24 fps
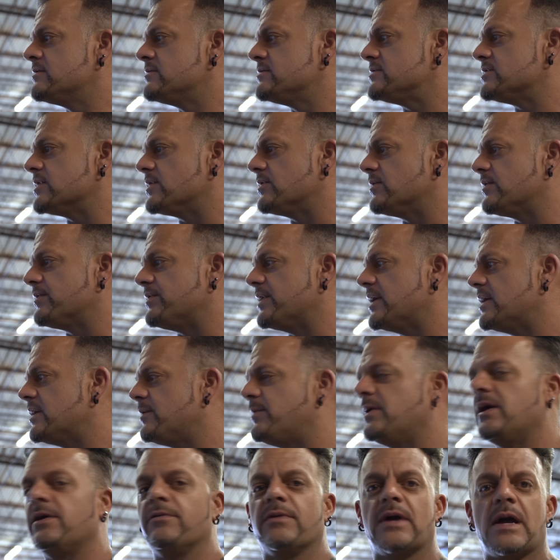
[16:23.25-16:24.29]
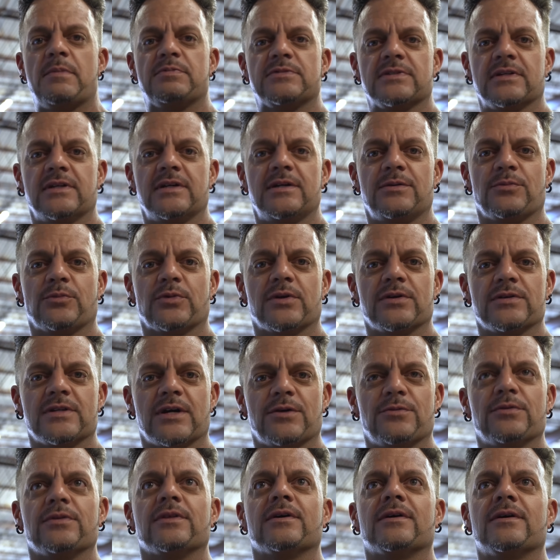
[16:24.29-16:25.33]
So that about wraps it up. We're
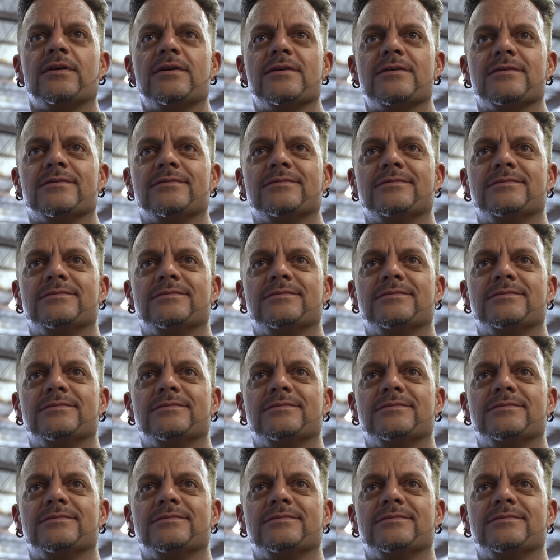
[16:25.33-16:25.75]
done with the car.